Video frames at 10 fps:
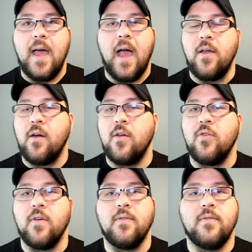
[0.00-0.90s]
and you can
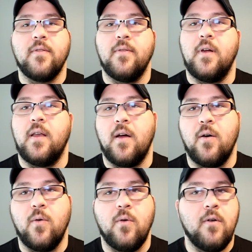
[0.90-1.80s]
just, you
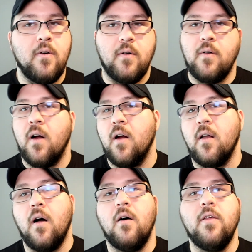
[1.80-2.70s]
know, learn
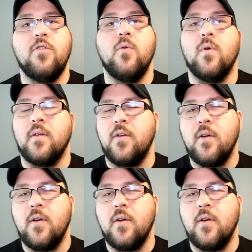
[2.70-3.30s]
all that you want to.